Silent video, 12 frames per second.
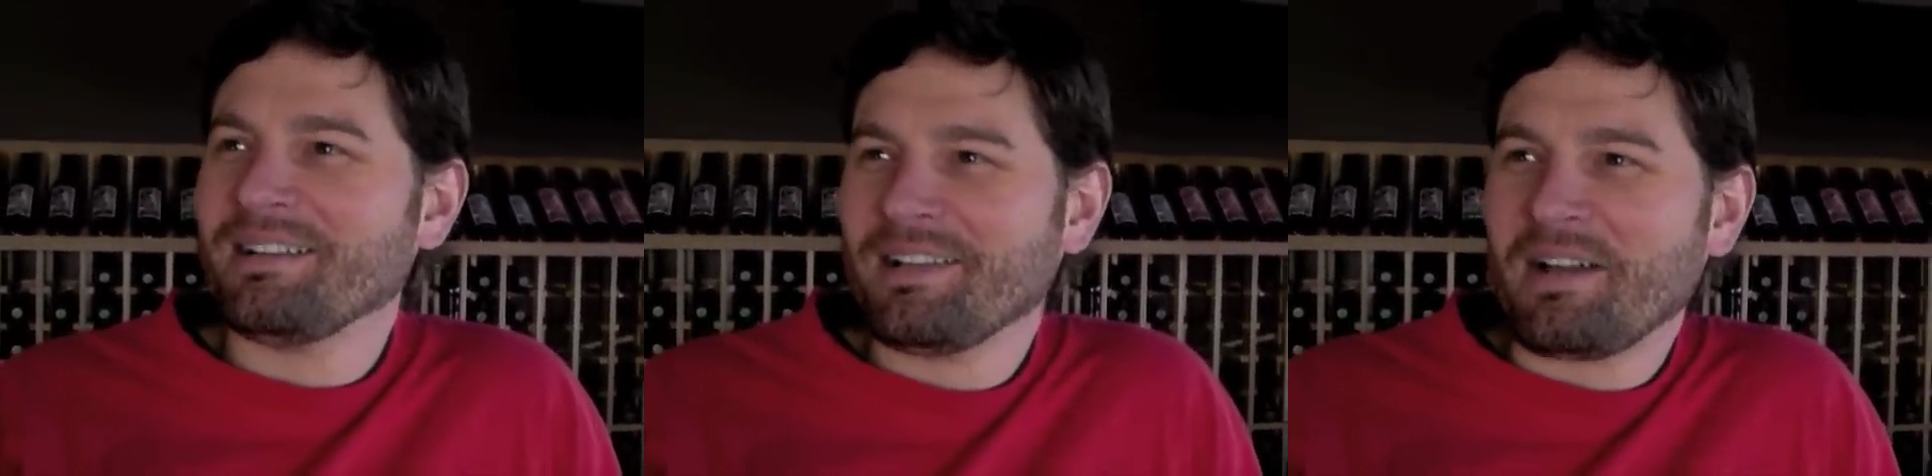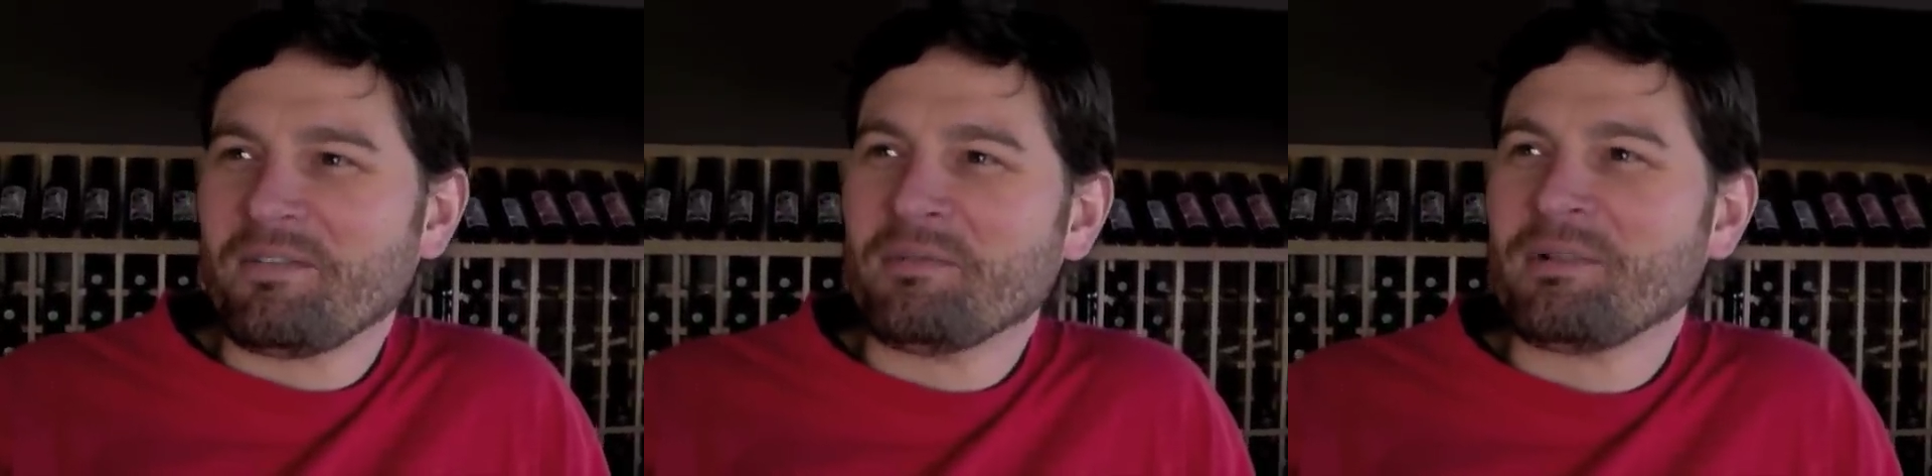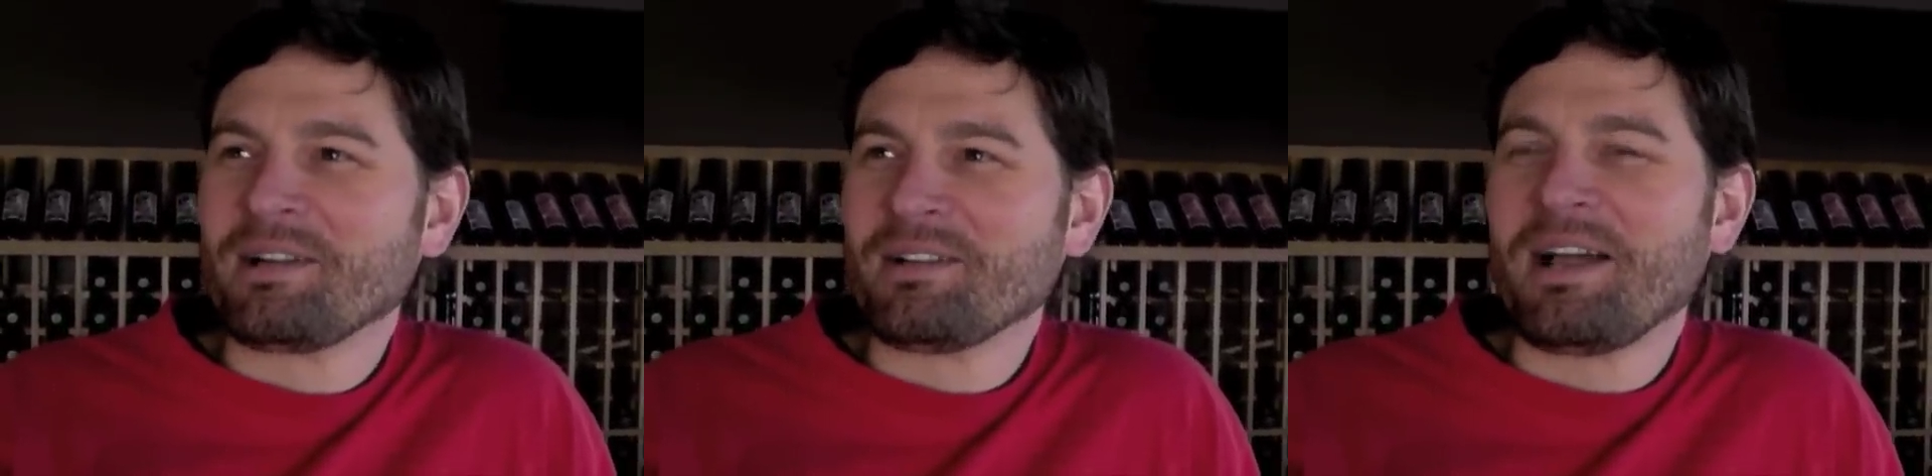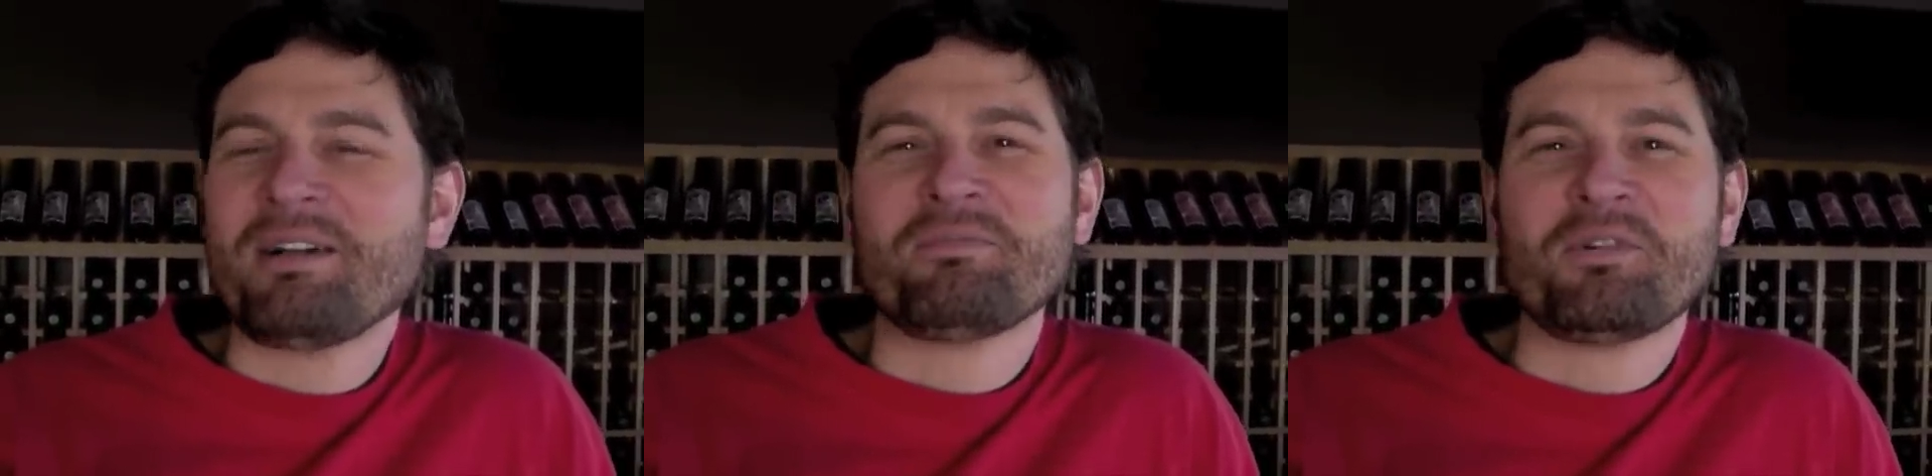having to bring a
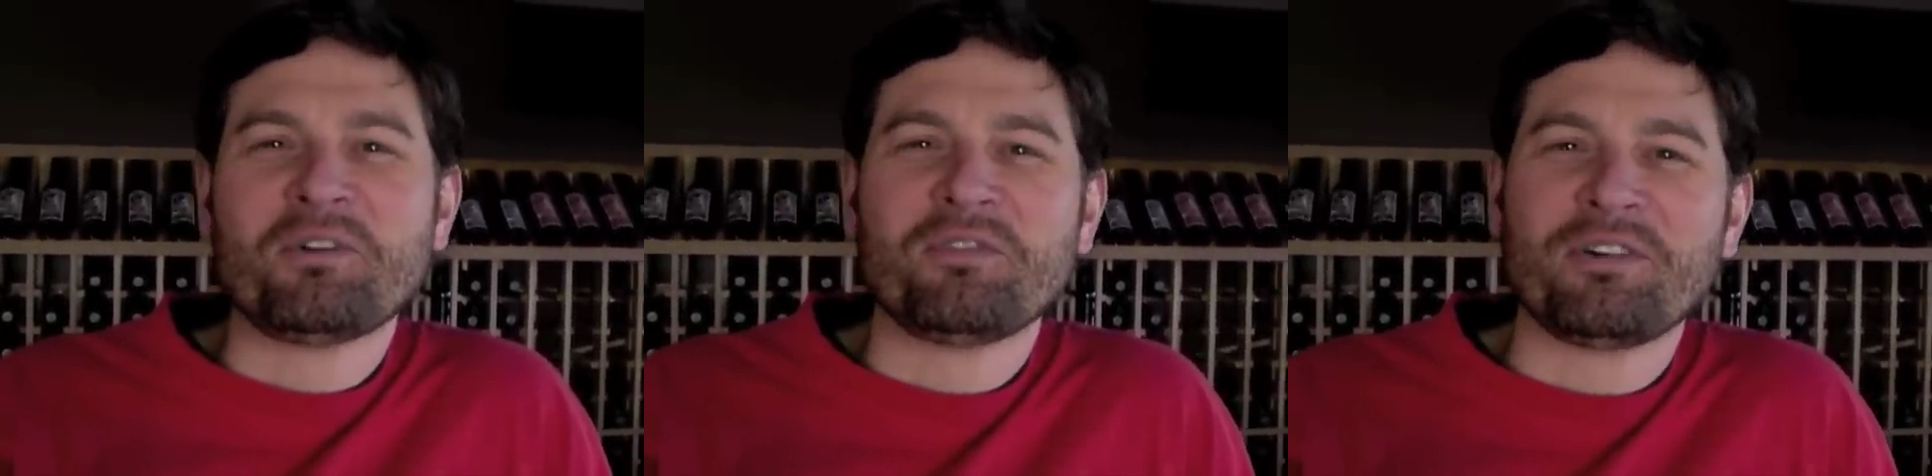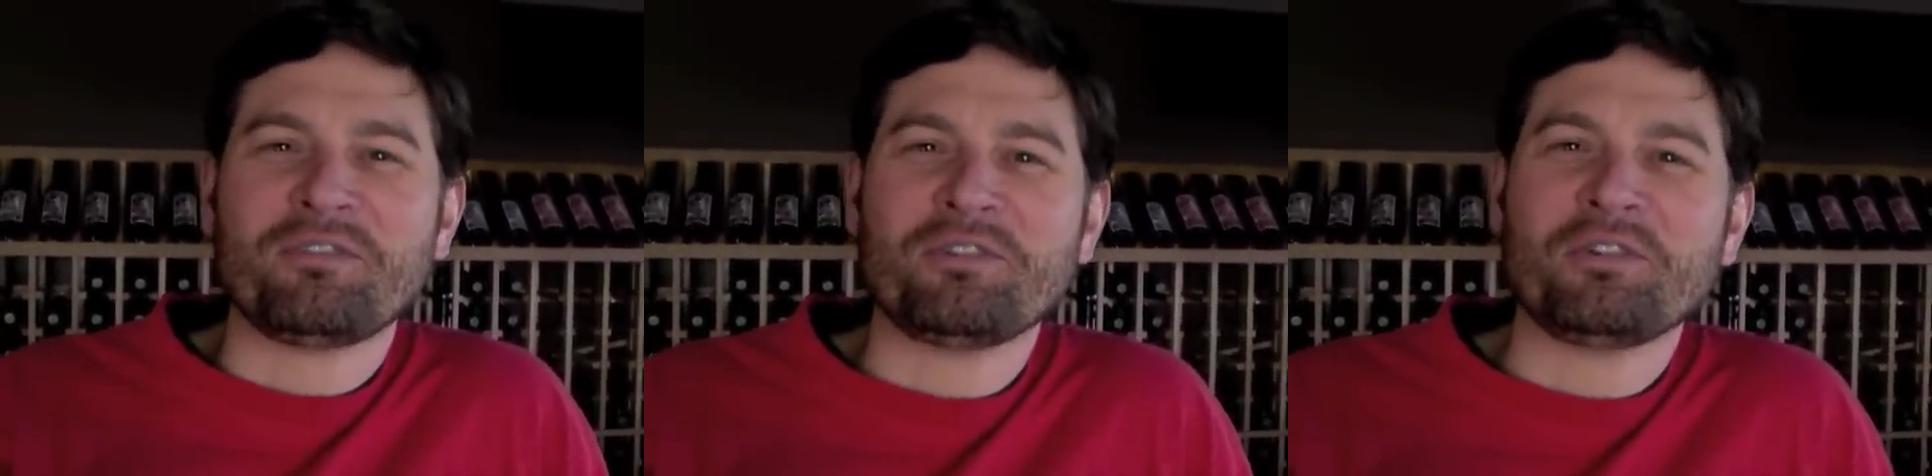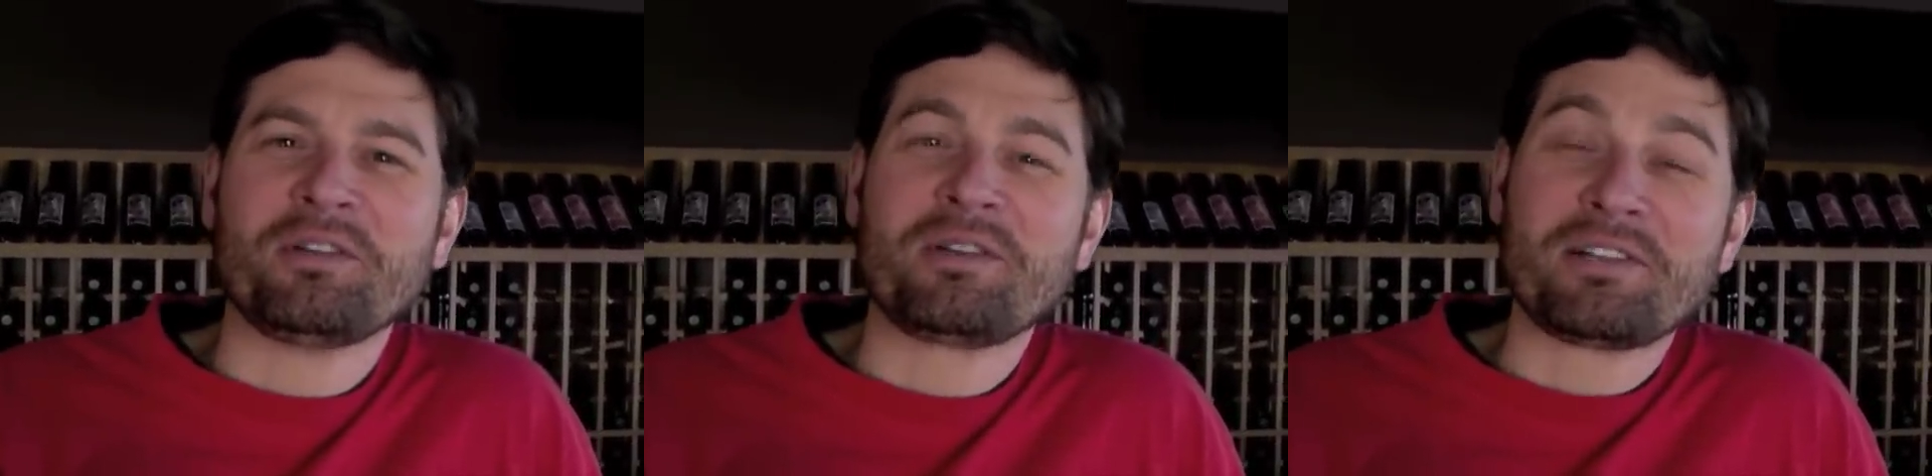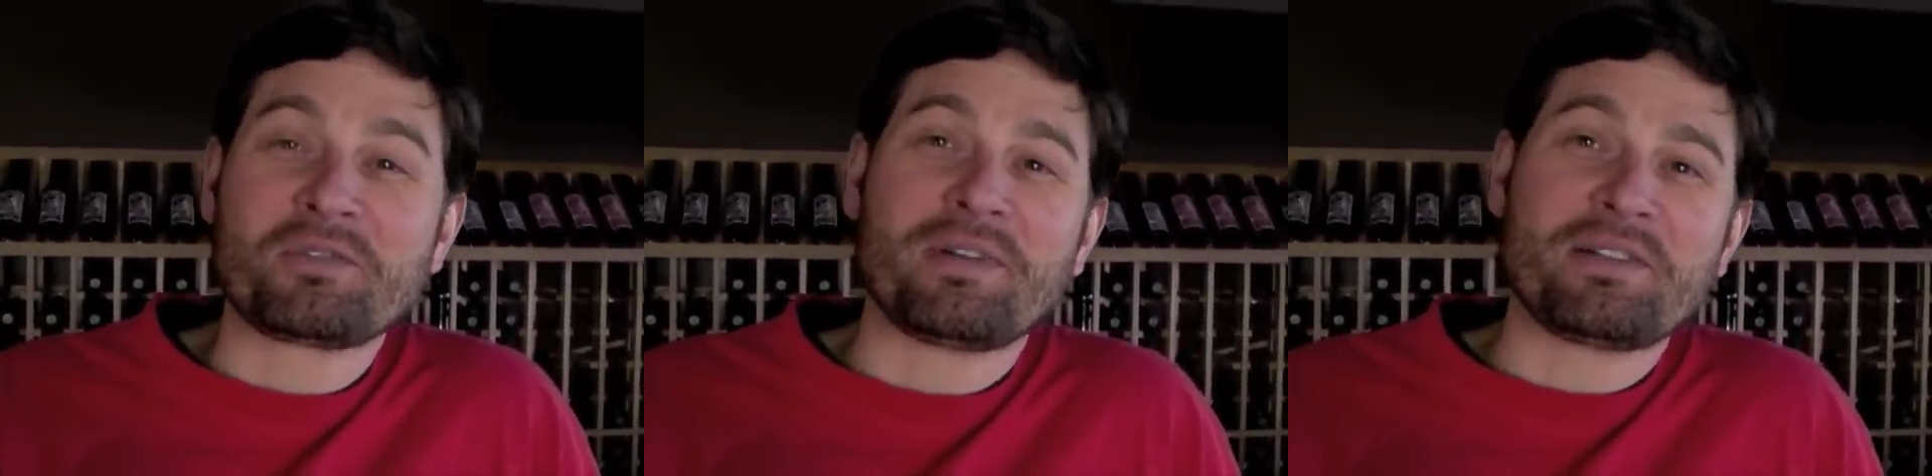lot more of our fruit in
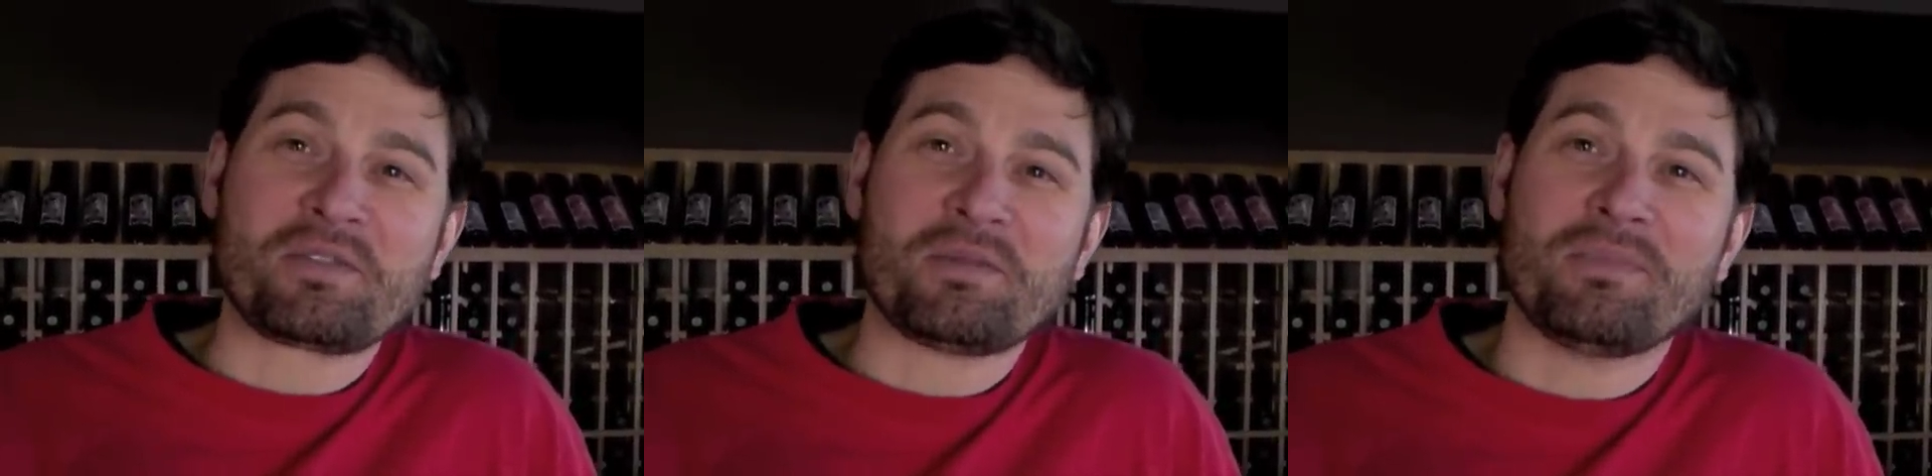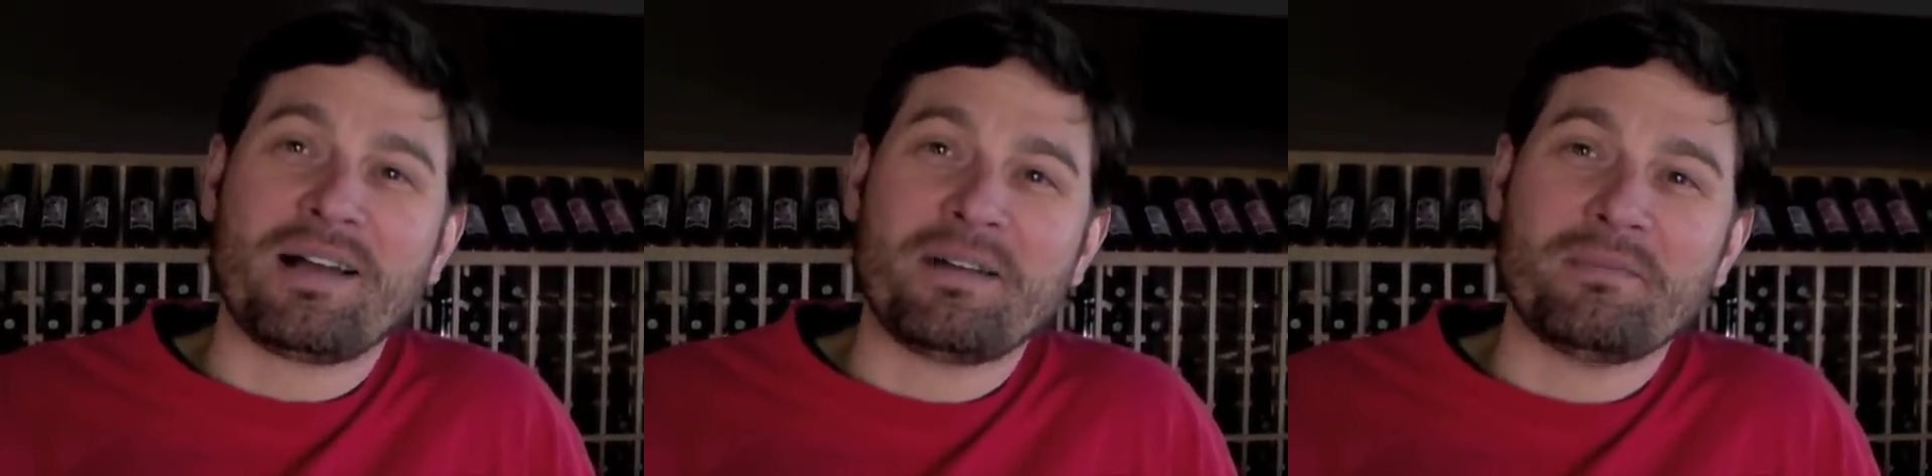because we had some